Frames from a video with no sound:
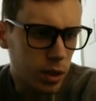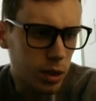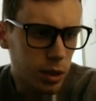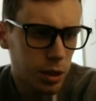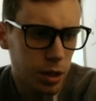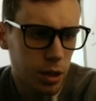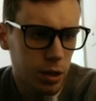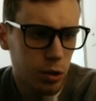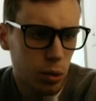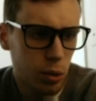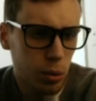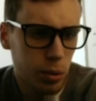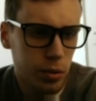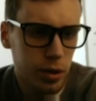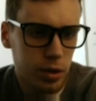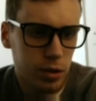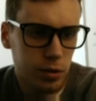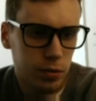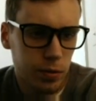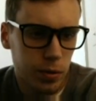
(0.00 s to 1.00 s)
ignore
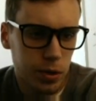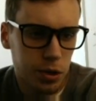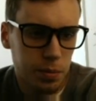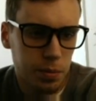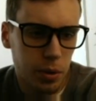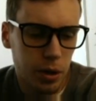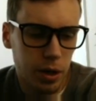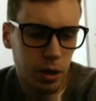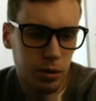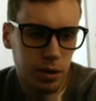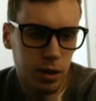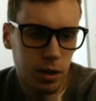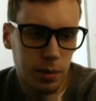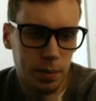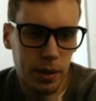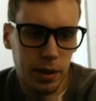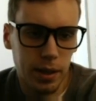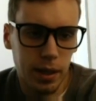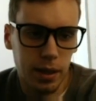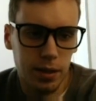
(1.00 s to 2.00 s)
this first part. I'll talk
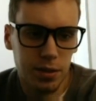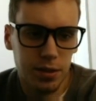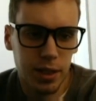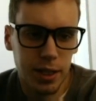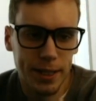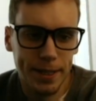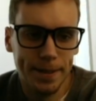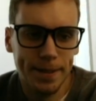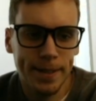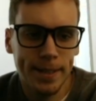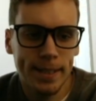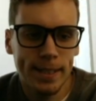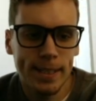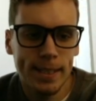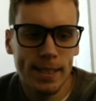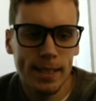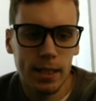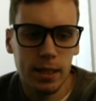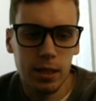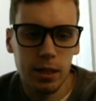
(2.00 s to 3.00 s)
about that in a second.
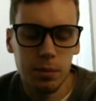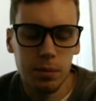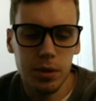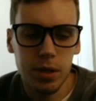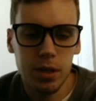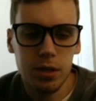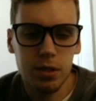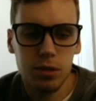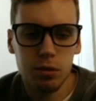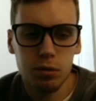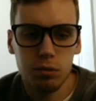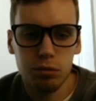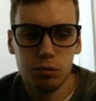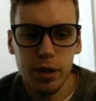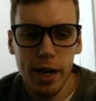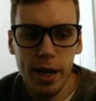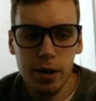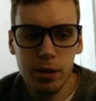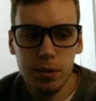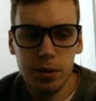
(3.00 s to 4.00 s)
This
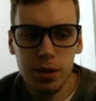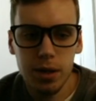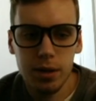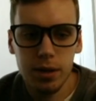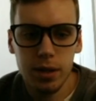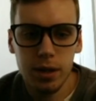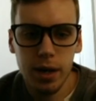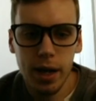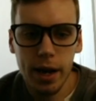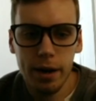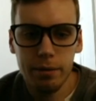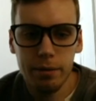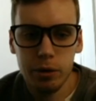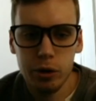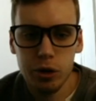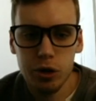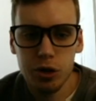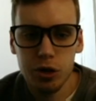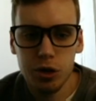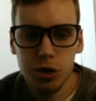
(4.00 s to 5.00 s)
round and then
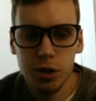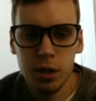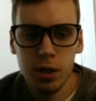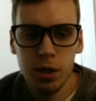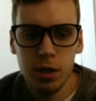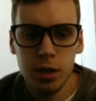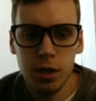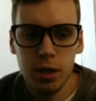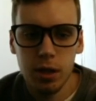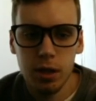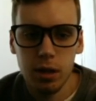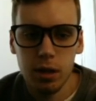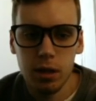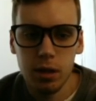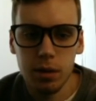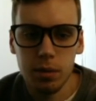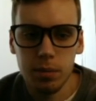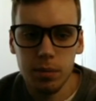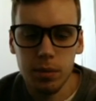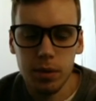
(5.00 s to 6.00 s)
average
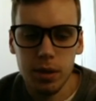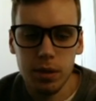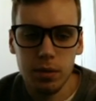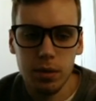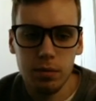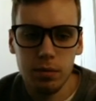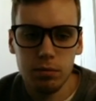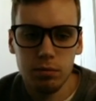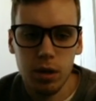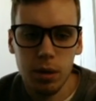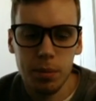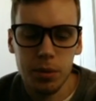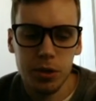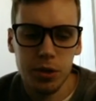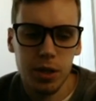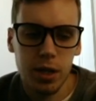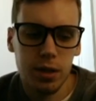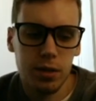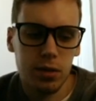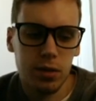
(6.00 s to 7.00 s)

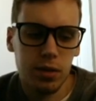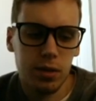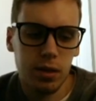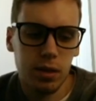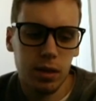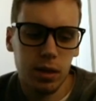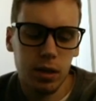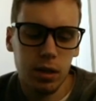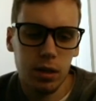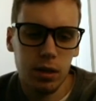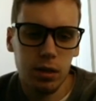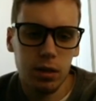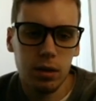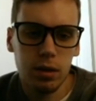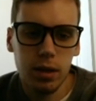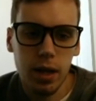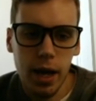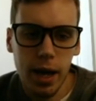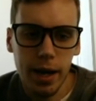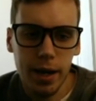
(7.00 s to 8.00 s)
represents the
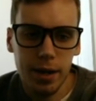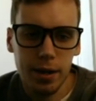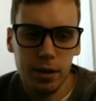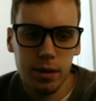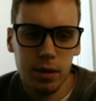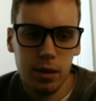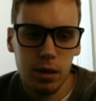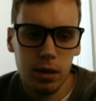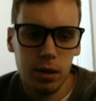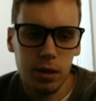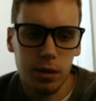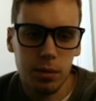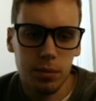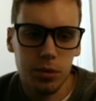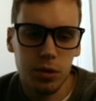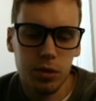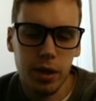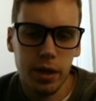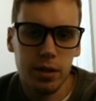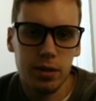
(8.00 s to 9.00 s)
line,
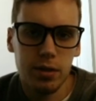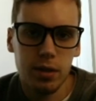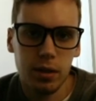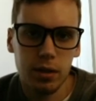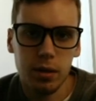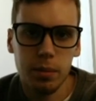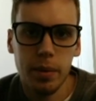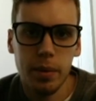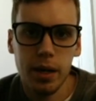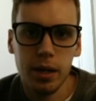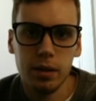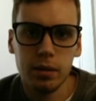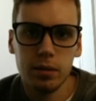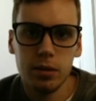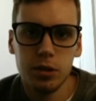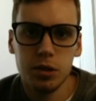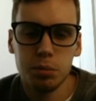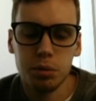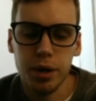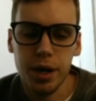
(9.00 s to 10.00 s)
so that's like the betting
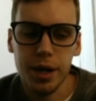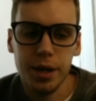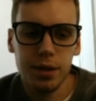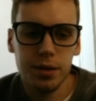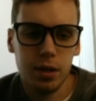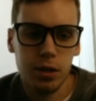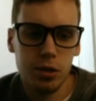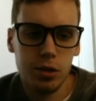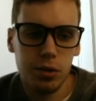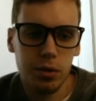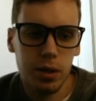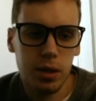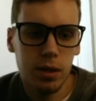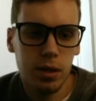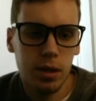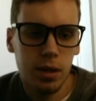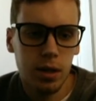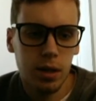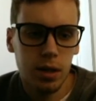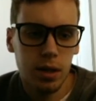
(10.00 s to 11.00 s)
spread essentially.
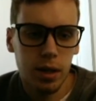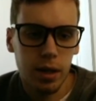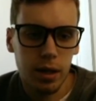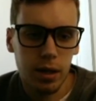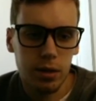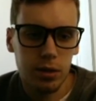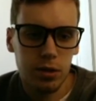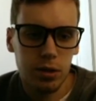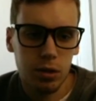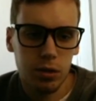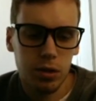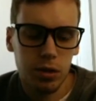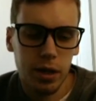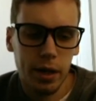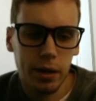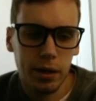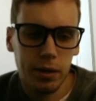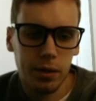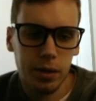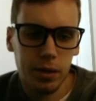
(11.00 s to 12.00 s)
And so to
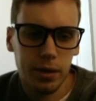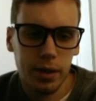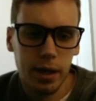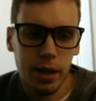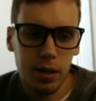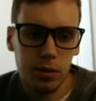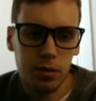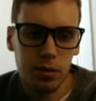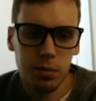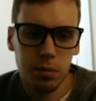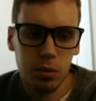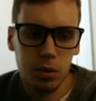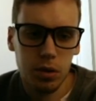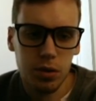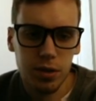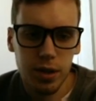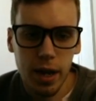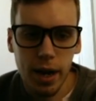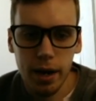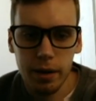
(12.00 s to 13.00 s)
calculate that, you simply
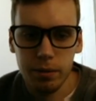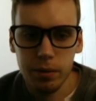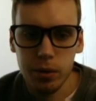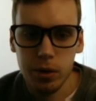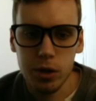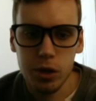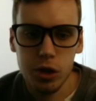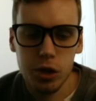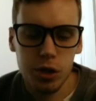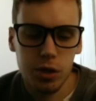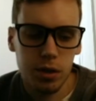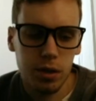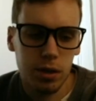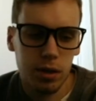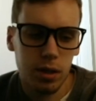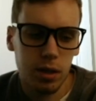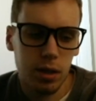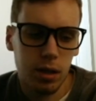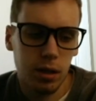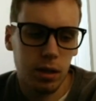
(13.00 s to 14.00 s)
just average
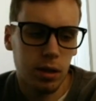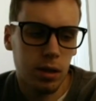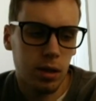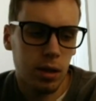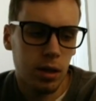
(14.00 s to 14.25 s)
the